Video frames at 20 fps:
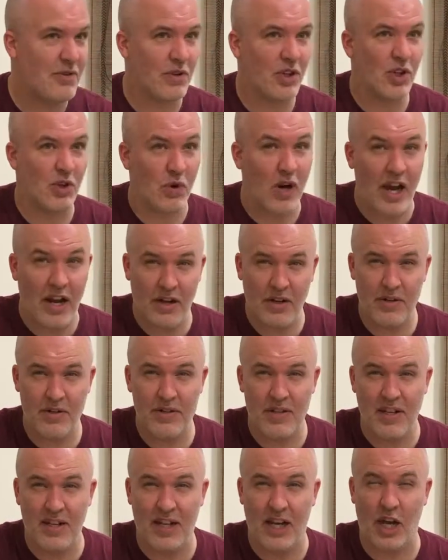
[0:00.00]
It
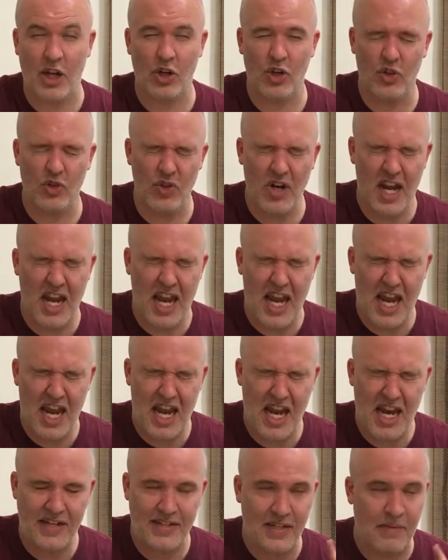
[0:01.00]
requires a
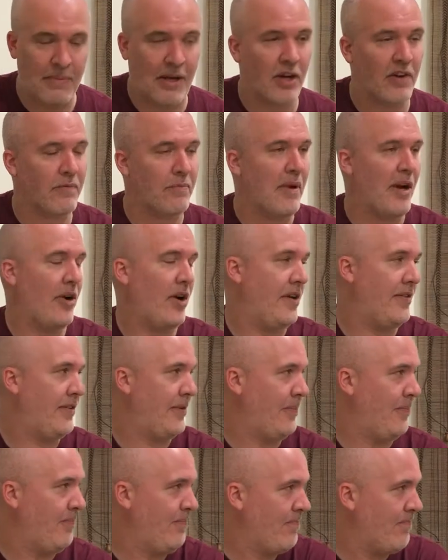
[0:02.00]
great amount of
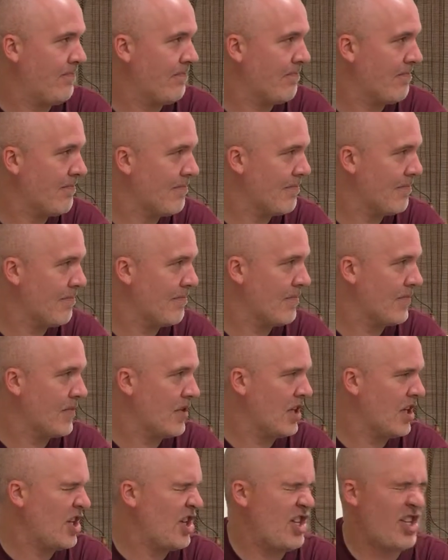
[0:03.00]
merit.
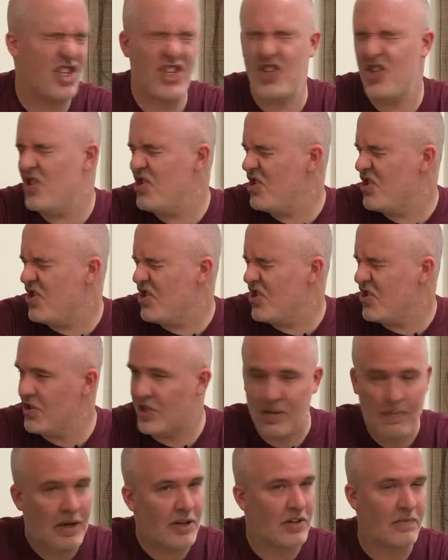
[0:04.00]

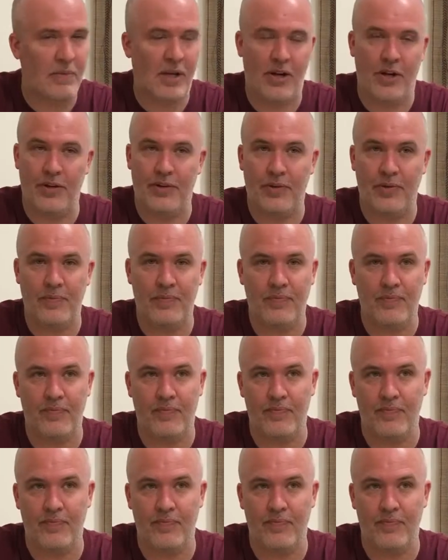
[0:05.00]
Huge amount of merit.